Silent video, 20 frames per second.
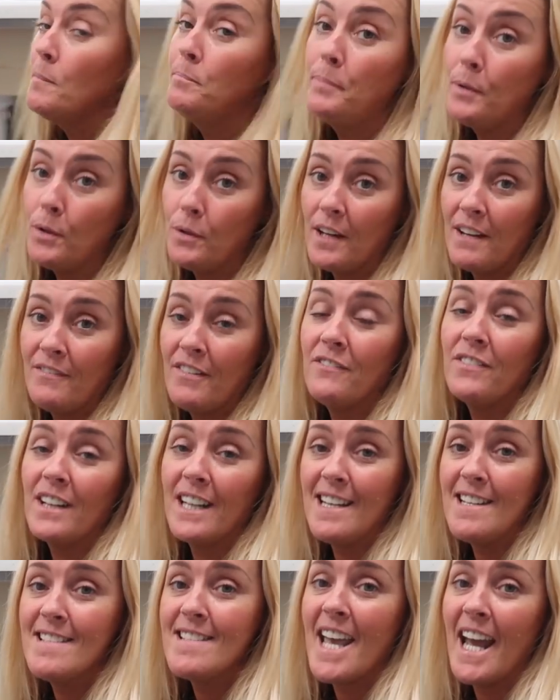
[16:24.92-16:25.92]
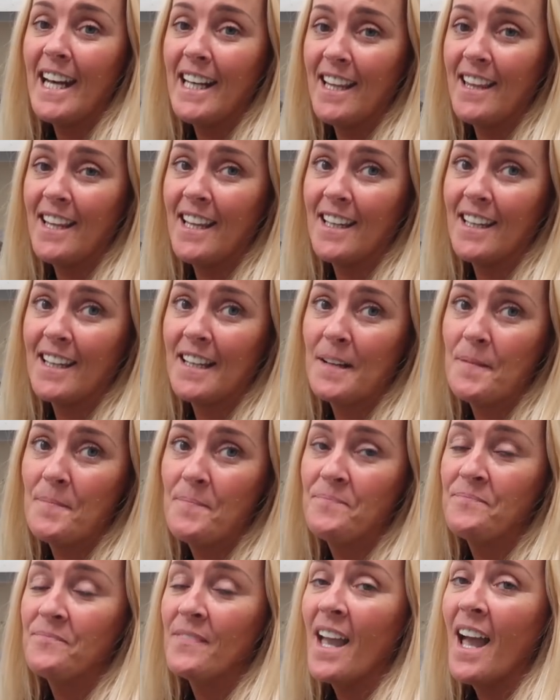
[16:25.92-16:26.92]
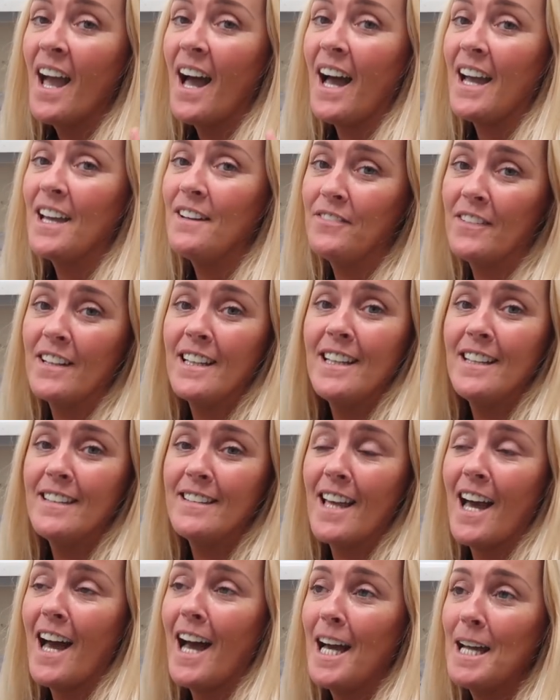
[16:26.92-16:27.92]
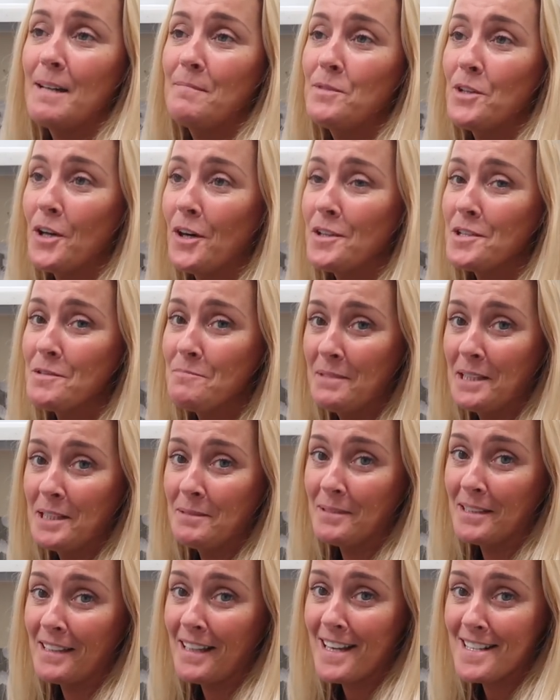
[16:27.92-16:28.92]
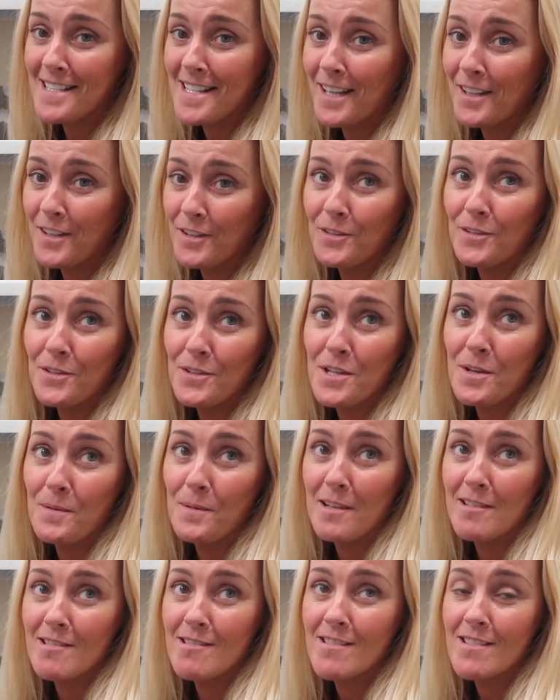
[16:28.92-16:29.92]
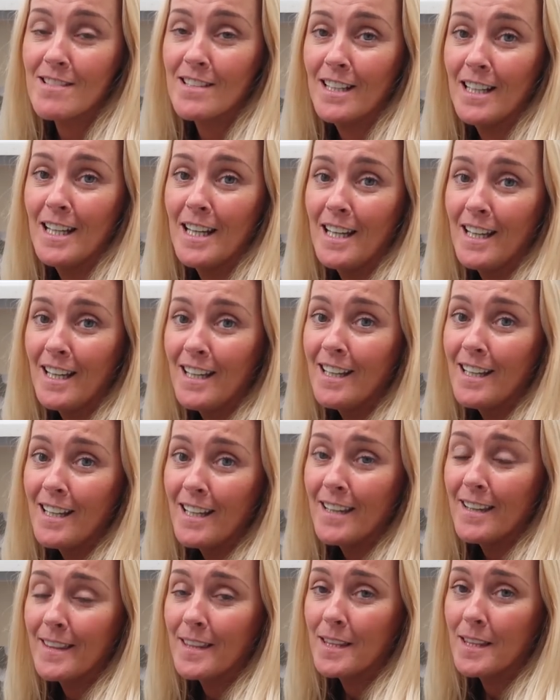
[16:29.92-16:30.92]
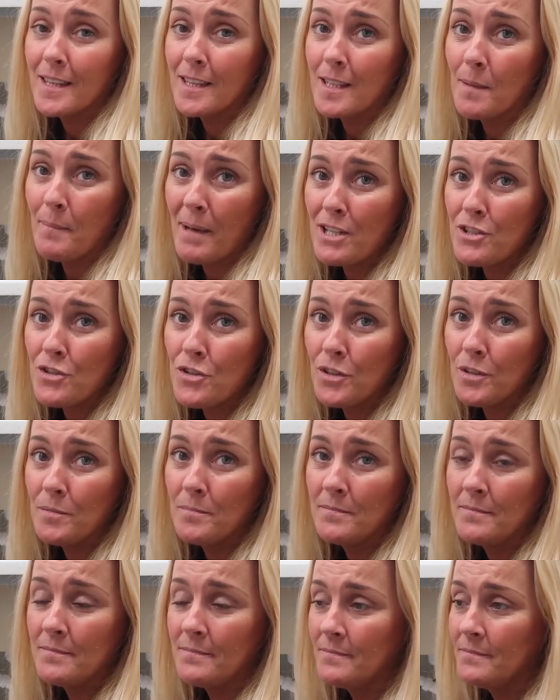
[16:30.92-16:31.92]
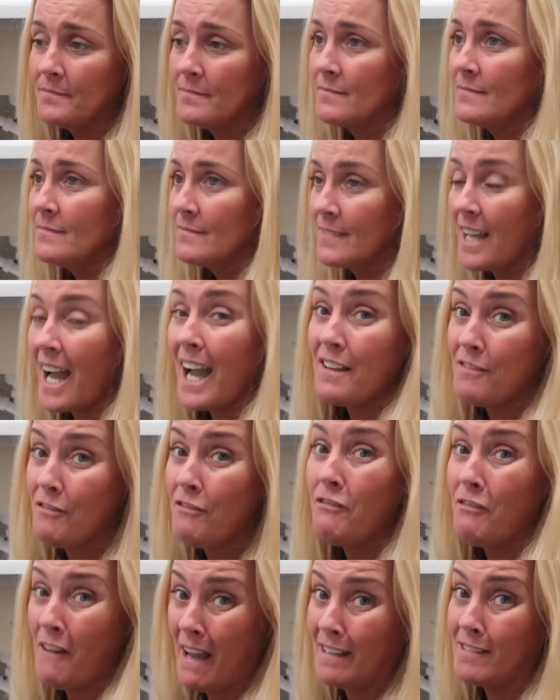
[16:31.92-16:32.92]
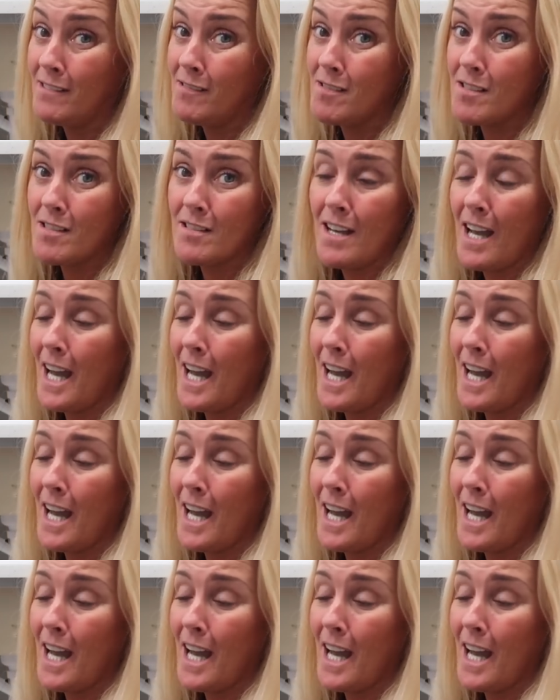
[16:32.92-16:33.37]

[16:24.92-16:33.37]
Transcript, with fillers: But if I've learned anything, I have learned that I'm not as minimal as I thought I was. The bedroom, I failed.